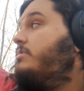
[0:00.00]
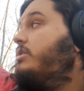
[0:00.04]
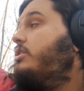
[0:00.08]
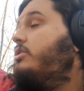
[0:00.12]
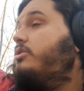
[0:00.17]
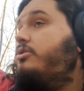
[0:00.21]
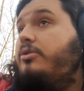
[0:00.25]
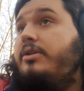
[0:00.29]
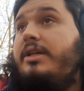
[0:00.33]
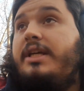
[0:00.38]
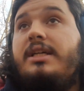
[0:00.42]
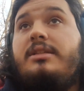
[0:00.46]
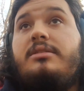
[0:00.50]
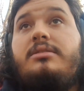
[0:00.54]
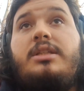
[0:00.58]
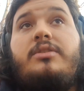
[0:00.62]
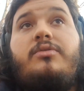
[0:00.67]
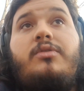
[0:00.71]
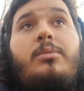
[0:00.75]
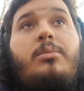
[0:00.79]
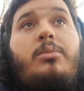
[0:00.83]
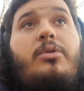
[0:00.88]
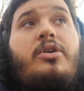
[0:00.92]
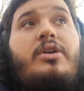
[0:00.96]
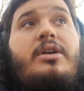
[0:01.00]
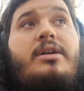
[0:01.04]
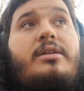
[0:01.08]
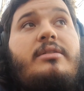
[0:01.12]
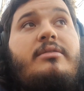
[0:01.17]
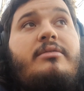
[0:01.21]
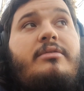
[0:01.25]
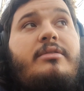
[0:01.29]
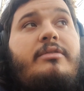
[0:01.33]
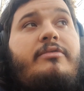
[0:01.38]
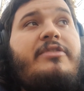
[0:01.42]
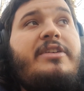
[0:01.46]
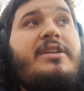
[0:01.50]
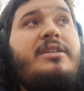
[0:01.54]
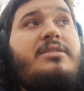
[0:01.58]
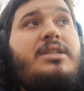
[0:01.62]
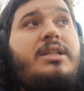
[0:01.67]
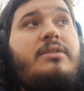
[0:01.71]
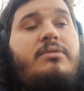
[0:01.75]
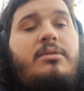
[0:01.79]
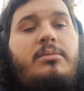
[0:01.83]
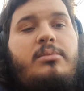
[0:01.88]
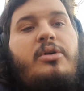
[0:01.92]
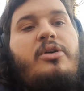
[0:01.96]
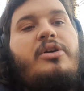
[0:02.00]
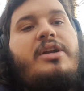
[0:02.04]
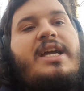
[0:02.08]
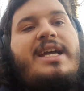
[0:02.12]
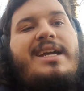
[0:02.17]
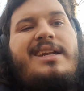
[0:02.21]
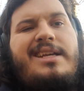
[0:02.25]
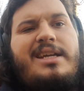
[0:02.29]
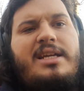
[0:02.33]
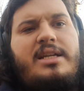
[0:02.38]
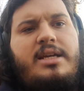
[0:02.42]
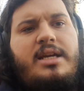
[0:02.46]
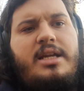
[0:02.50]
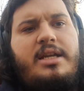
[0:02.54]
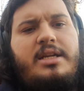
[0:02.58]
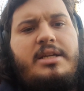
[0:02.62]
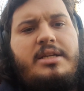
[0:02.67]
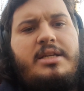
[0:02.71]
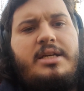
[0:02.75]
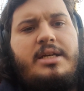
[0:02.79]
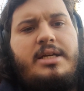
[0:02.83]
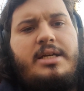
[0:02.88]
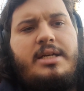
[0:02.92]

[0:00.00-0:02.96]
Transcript: So he feels even more alienated.